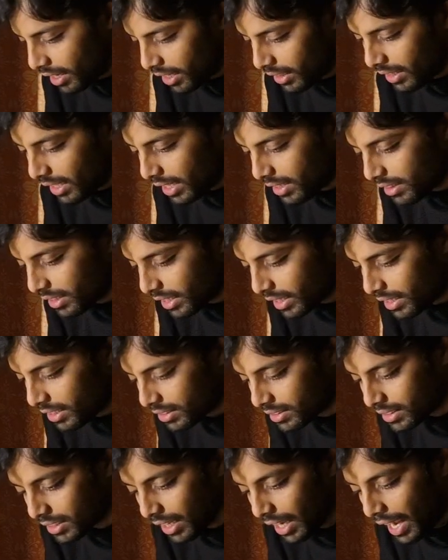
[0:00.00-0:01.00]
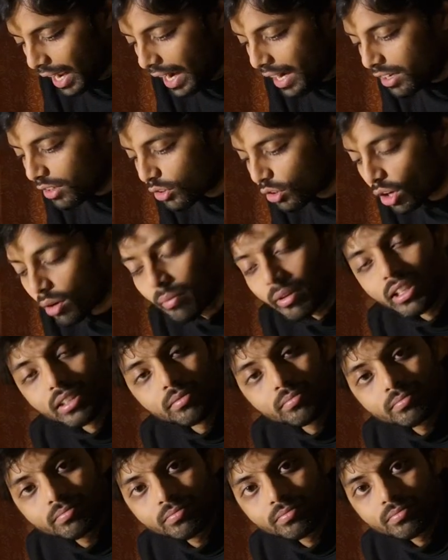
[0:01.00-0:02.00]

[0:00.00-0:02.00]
Then there is anatomy.